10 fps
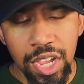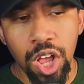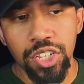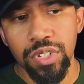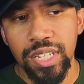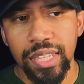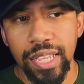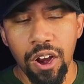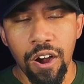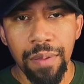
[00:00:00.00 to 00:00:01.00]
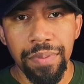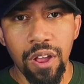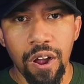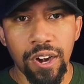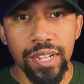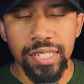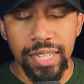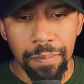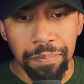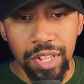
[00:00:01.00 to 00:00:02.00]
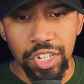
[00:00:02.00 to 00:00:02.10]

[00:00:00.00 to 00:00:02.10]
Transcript: He also said that R&B artists get